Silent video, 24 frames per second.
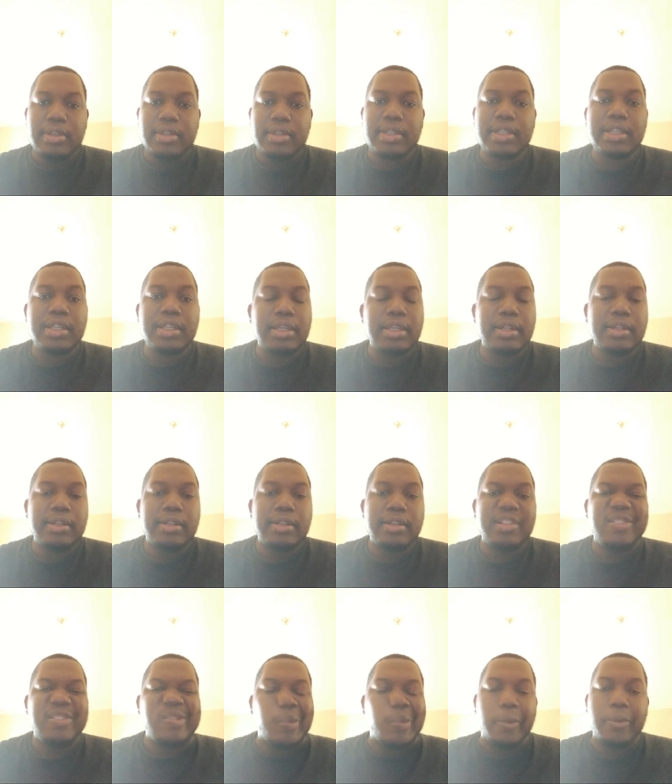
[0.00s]

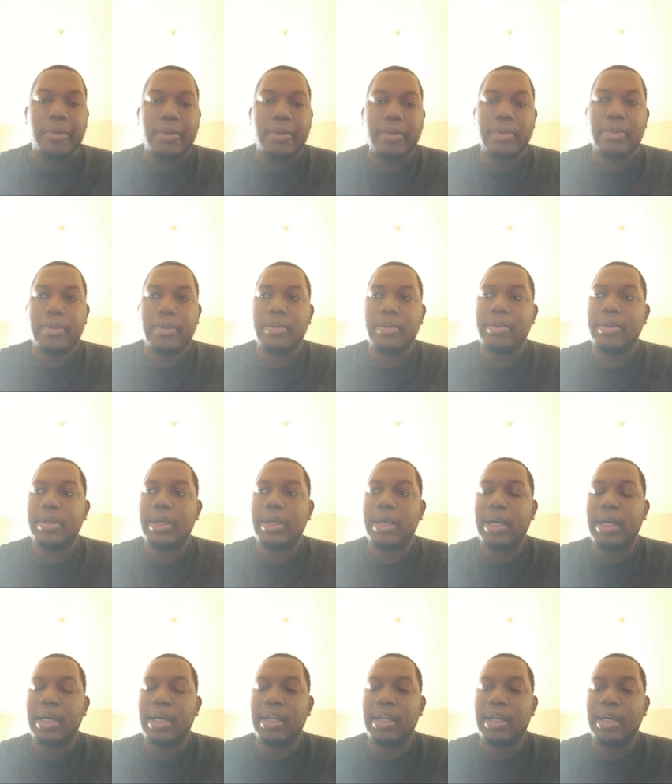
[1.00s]
scale,
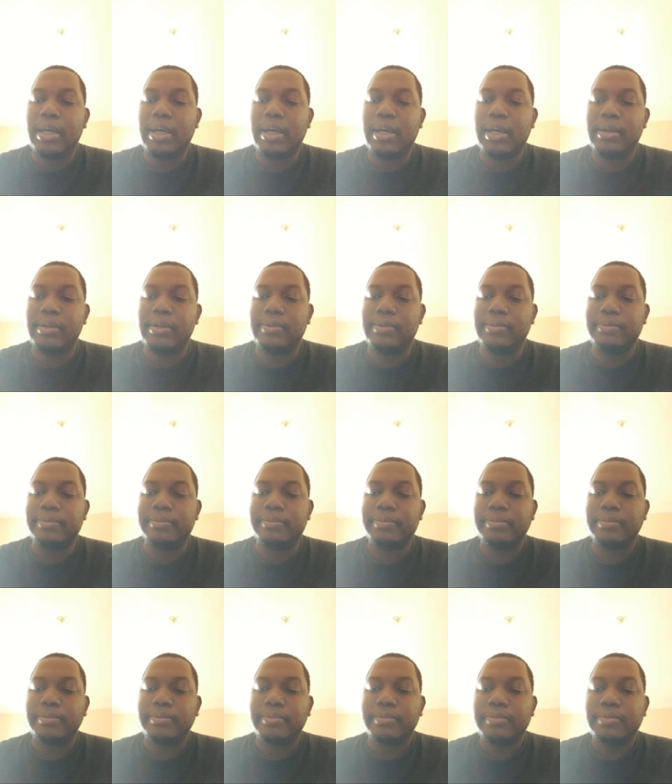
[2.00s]
and
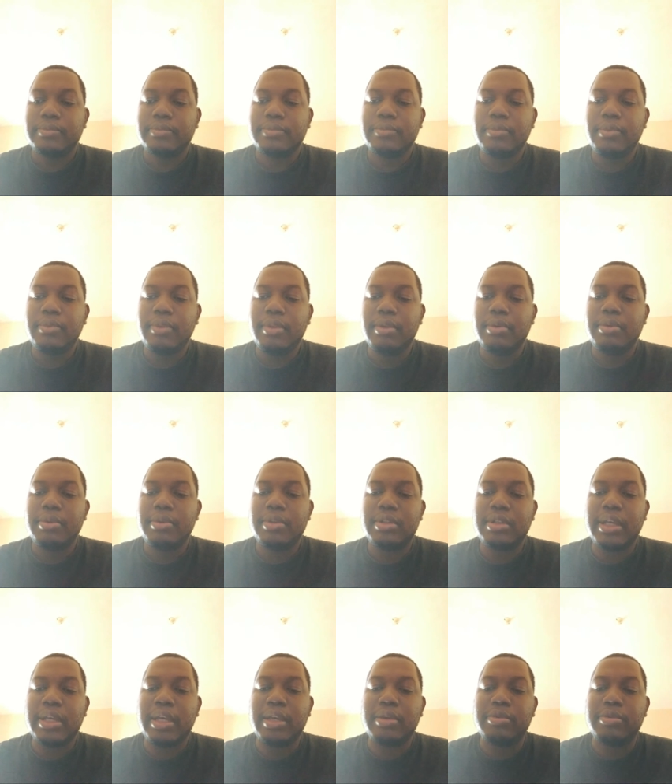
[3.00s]

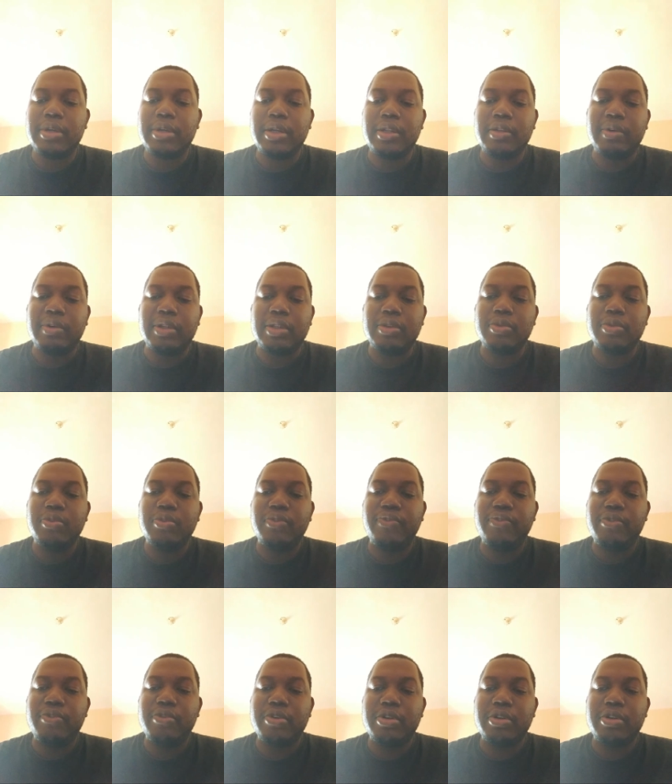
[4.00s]
like we have 2
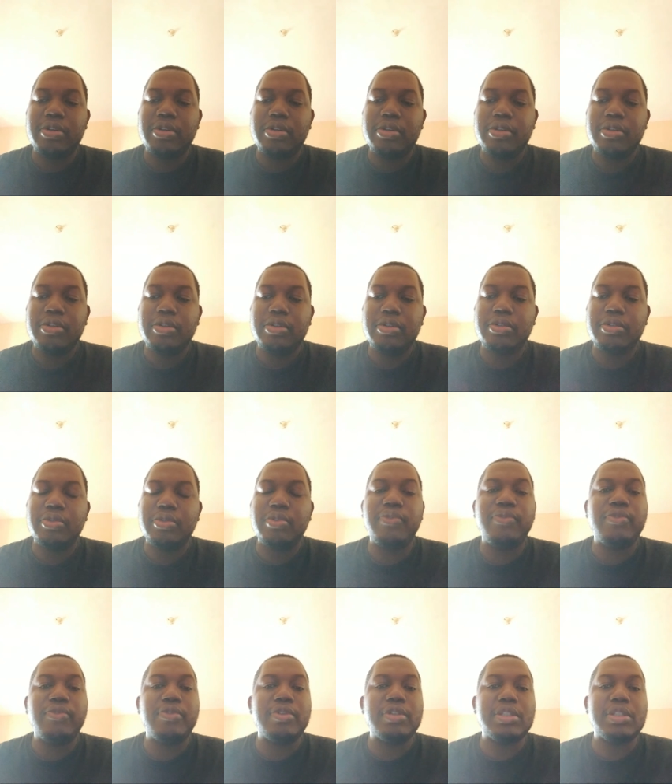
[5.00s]
4
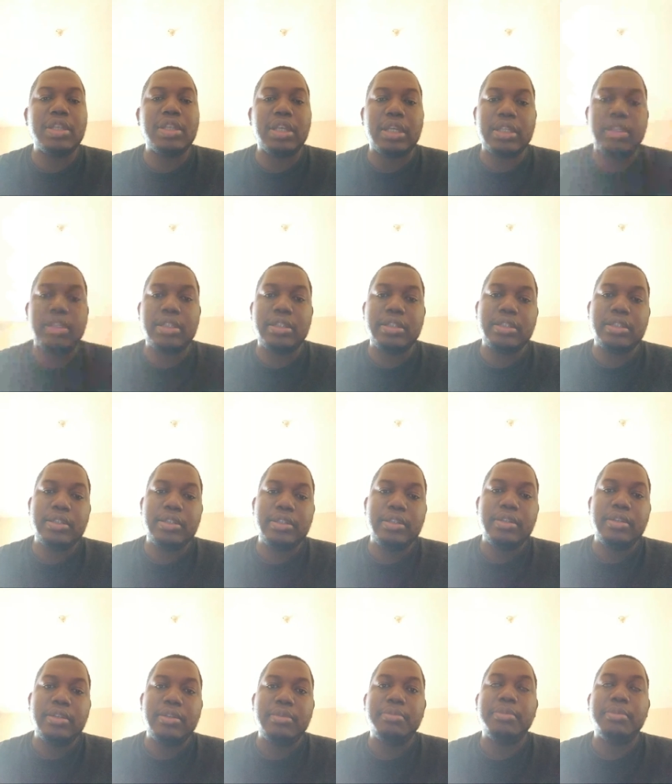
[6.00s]
6.
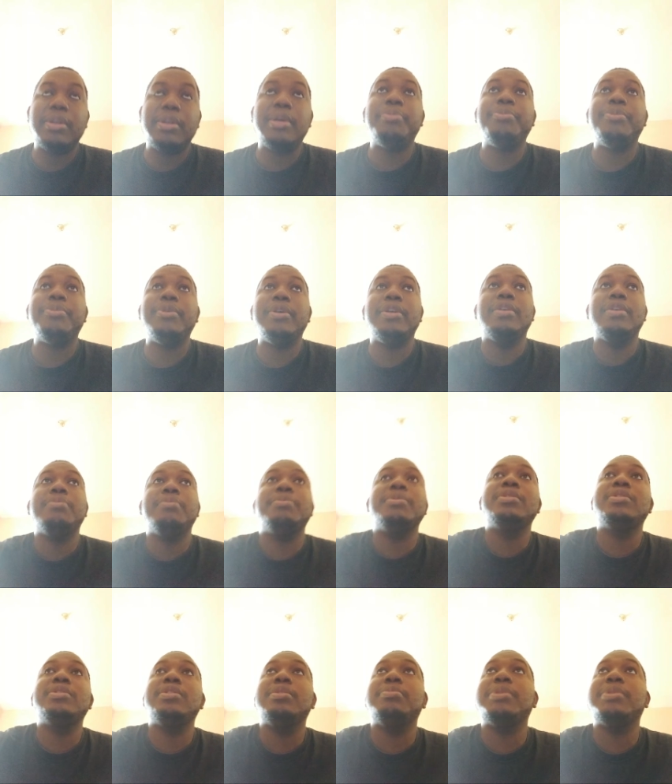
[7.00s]
But I play them. Let me see
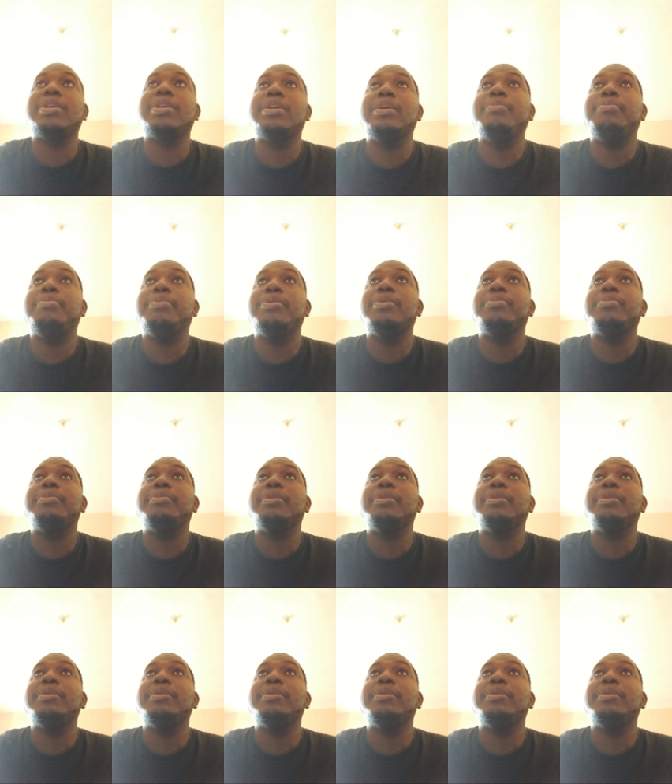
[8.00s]
if I can pull up